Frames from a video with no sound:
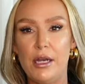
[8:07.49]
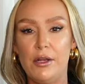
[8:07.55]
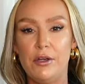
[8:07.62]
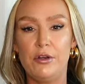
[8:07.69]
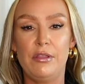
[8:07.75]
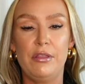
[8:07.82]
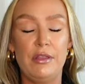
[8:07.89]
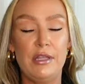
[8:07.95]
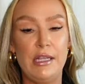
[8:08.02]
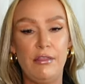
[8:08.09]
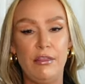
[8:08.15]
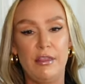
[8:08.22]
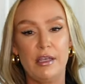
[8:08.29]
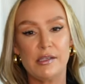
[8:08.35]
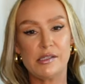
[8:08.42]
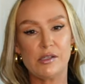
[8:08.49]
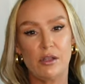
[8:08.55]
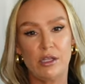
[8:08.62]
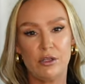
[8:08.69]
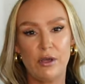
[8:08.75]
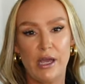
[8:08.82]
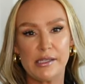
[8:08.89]
underneath this so
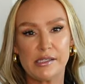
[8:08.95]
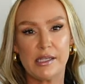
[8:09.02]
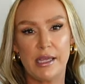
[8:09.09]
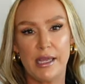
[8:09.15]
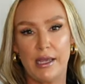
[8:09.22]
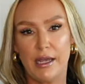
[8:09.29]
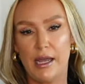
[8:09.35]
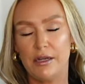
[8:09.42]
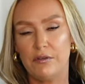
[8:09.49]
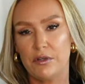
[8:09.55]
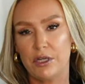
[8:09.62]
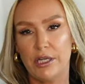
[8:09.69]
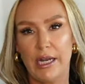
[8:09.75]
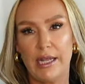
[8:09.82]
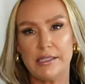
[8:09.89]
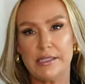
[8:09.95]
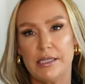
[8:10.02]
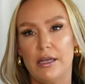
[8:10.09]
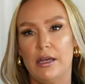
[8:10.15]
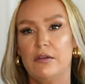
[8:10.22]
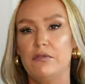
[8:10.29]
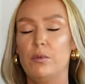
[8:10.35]
that you guys can get kind of a good
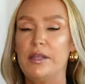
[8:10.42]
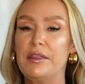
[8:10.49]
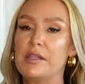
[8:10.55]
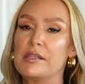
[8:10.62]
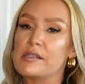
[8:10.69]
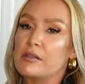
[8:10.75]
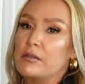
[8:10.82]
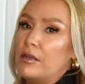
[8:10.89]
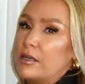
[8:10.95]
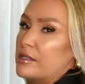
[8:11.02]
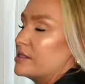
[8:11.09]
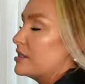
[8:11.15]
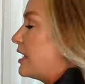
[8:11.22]
idea of what this looks